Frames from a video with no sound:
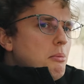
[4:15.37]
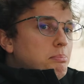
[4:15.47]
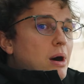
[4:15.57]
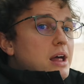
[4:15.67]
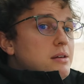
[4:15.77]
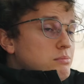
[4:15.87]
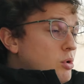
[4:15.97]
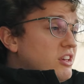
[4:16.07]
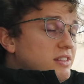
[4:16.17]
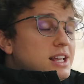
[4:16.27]
But
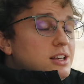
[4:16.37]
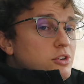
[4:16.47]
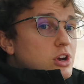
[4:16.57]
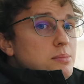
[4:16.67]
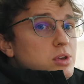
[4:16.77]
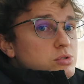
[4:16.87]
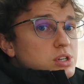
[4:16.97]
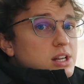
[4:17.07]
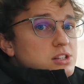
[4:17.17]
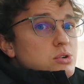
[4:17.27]
more than likely, they're going to be
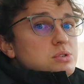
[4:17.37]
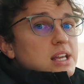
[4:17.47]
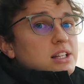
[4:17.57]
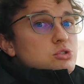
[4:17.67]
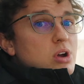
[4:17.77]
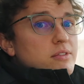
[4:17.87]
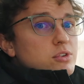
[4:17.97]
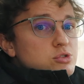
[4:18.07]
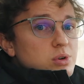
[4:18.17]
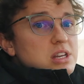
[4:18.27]
using it as their daily driver.
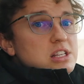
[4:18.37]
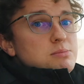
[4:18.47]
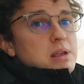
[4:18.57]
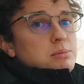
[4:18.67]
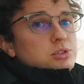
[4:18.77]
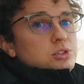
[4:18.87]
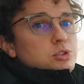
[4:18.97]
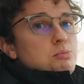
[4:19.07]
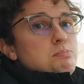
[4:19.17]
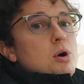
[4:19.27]
So it needs to be able to
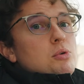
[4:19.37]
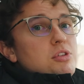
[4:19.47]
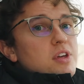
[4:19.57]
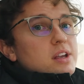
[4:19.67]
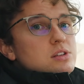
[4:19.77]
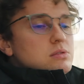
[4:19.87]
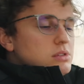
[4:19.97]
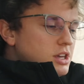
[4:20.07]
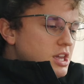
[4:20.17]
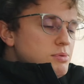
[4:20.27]
do both things.
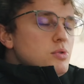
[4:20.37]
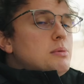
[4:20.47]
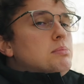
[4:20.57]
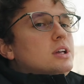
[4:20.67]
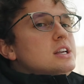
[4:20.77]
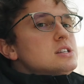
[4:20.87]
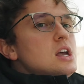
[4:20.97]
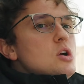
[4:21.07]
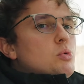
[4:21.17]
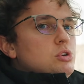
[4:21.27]
Keep you in place
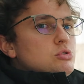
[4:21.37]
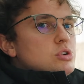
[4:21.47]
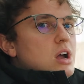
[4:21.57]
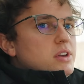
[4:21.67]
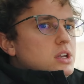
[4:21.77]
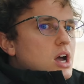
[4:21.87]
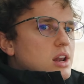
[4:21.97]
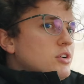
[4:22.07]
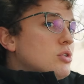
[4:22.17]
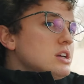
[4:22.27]
when you're driving kind
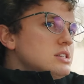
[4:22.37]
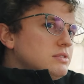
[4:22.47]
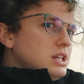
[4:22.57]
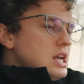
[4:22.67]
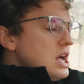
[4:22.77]
of aggressively,